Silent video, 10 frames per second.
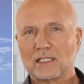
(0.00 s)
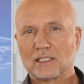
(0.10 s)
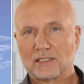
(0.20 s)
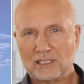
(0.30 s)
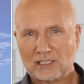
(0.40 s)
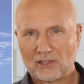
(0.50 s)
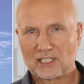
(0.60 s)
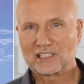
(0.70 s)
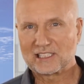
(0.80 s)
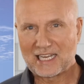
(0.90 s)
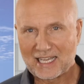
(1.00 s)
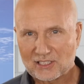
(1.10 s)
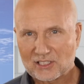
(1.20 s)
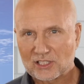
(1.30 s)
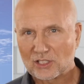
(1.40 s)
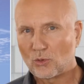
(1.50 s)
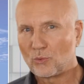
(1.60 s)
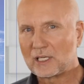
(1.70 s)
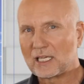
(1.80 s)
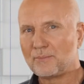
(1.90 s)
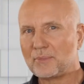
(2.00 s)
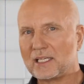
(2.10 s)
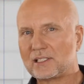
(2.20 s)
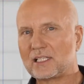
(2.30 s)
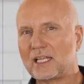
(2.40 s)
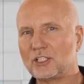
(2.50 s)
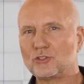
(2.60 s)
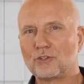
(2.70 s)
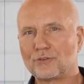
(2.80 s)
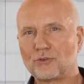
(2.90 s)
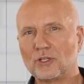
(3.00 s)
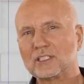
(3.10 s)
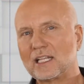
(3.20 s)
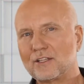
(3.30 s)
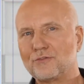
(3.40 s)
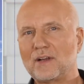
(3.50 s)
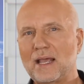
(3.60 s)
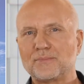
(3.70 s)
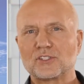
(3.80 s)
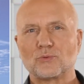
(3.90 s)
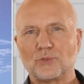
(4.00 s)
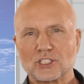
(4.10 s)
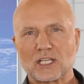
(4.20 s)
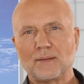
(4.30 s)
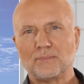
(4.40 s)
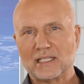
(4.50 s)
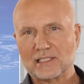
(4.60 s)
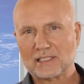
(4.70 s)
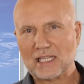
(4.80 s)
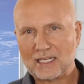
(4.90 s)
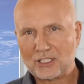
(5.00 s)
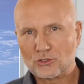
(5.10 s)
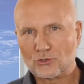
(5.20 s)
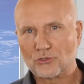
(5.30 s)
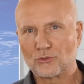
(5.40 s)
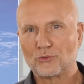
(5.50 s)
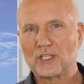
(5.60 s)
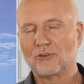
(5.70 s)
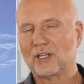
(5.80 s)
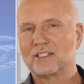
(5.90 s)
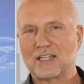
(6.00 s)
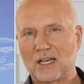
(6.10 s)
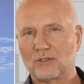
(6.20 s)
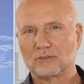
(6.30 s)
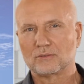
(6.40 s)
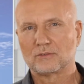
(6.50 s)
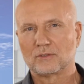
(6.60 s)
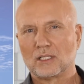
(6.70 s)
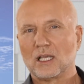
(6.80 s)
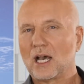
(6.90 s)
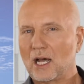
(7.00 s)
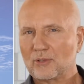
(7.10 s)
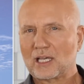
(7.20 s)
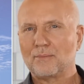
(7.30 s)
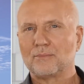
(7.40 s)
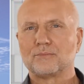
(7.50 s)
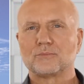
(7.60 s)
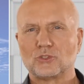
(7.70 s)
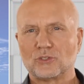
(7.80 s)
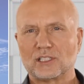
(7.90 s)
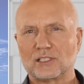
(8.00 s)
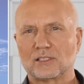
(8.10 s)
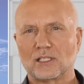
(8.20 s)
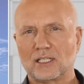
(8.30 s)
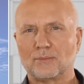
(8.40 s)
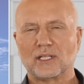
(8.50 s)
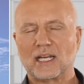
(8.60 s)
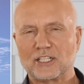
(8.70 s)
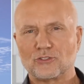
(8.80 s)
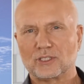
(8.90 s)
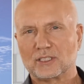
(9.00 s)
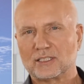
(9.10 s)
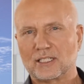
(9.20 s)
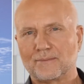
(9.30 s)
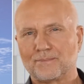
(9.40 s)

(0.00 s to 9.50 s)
These are the slats we can be extending to the front and the flaps which can be extended to the rear and down. I will come to this a little bit later in detail.